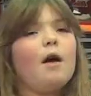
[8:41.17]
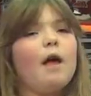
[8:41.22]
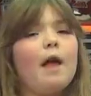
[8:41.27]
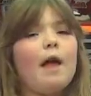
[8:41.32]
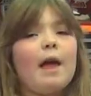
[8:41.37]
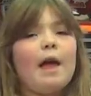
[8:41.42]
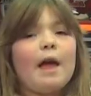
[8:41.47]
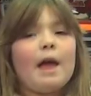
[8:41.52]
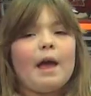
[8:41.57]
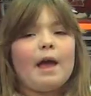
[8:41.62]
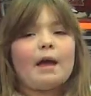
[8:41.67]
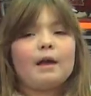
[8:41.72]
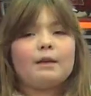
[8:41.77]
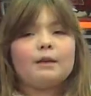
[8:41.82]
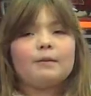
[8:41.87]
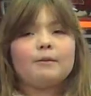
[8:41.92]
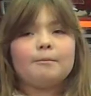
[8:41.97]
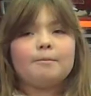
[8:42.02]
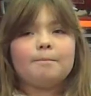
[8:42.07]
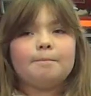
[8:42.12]
And
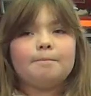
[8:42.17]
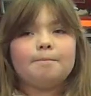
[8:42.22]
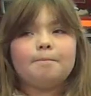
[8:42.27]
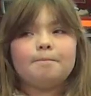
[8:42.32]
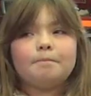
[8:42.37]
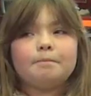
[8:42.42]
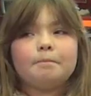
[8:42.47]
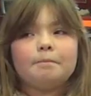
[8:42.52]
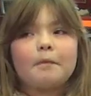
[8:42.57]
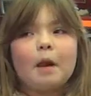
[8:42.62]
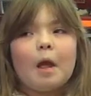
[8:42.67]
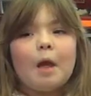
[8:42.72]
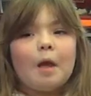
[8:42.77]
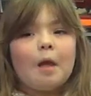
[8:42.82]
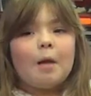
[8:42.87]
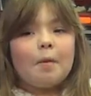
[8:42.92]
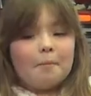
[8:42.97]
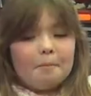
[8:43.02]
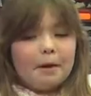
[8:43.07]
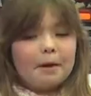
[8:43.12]

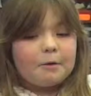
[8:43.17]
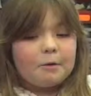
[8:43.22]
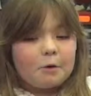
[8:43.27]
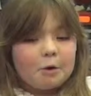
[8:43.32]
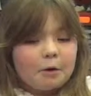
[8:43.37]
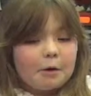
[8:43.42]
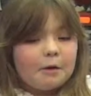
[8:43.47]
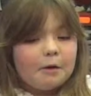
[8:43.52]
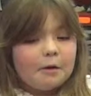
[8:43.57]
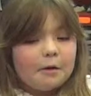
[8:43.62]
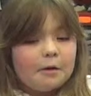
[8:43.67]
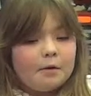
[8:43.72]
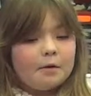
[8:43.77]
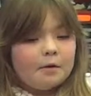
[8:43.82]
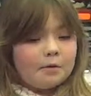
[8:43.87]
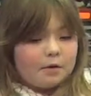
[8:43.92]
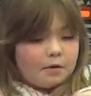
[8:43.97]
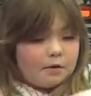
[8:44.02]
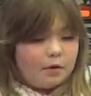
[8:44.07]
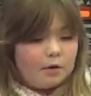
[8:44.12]
make sure
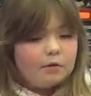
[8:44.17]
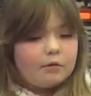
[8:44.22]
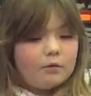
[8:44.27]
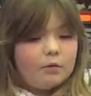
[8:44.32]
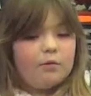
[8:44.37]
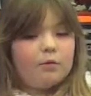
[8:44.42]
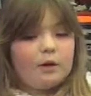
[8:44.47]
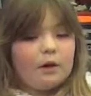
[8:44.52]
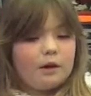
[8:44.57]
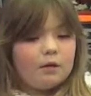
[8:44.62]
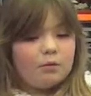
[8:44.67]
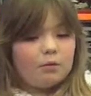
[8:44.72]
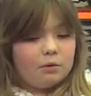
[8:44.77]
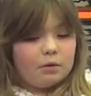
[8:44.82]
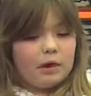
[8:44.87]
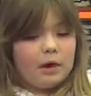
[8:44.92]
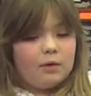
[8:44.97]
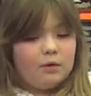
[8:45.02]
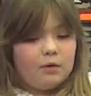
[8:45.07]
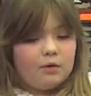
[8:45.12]
you don't do these
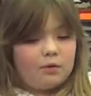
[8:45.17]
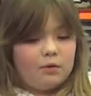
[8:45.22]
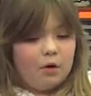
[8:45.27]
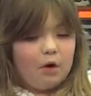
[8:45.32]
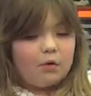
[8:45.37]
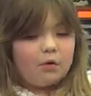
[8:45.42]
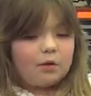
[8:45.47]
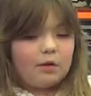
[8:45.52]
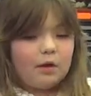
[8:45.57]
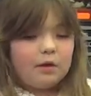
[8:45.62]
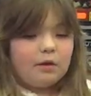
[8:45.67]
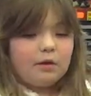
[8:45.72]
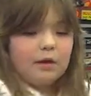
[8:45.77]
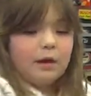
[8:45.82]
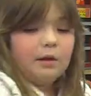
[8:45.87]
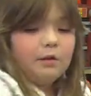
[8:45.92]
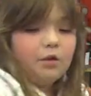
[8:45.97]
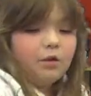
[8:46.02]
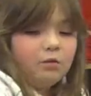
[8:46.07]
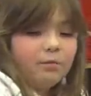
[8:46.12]
without an adult because they
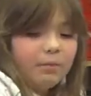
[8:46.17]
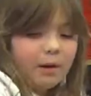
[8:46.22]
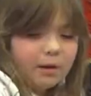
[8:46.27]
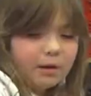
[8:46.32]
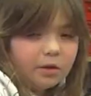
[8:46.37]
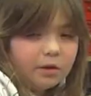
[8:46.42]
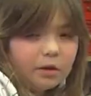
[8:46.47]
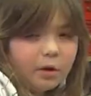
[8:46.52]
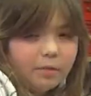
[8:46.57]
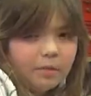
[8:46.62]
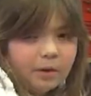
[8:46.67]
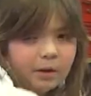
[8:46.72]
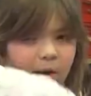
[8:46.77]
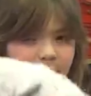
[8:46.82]
do bust open.